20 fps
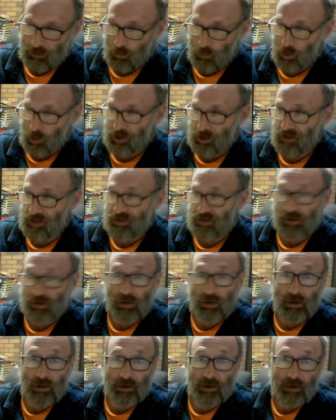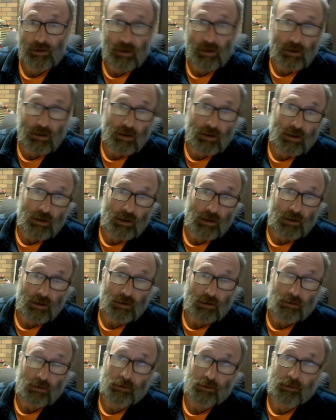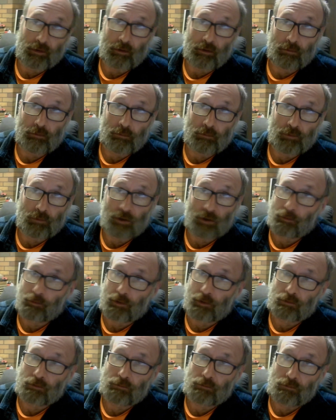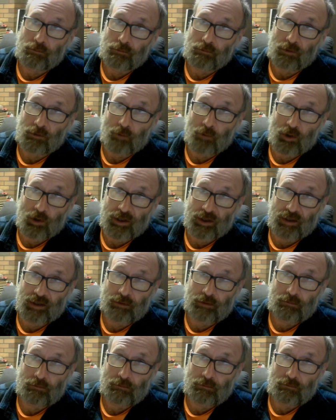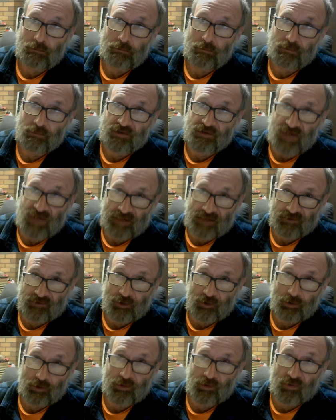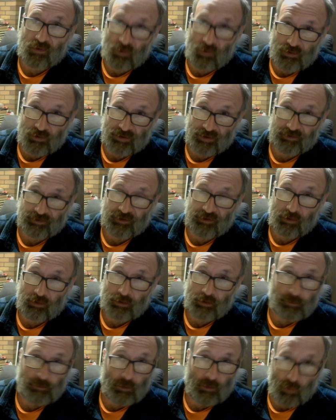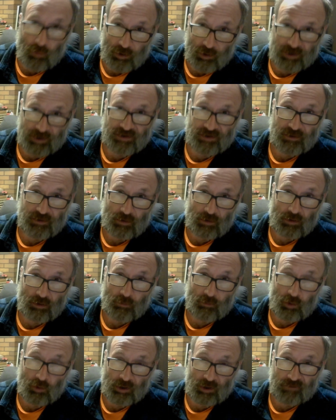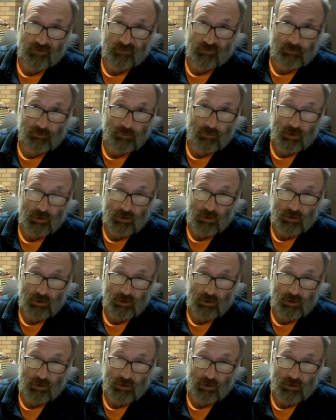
I'm working tonight. No, No, I'm not. I'm working this afternoon through till tonight. I'm not working tonight. I'm working from...